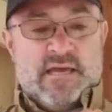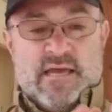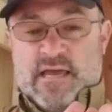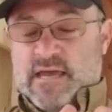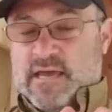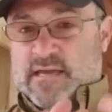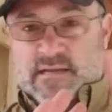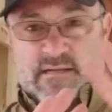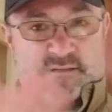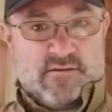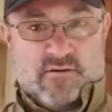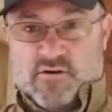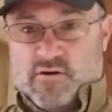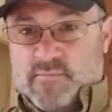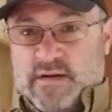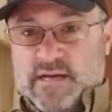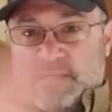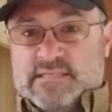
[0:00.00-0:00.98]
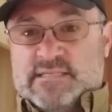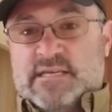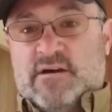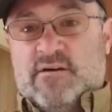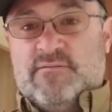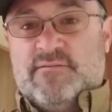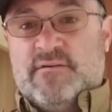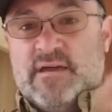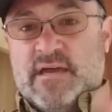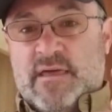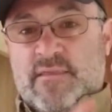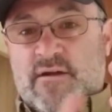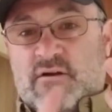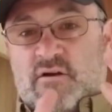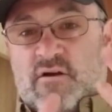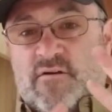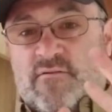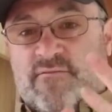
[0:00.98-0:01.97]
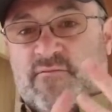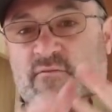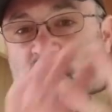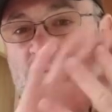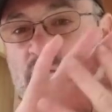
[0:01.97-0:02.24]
Eh, it's all by itself, and there are four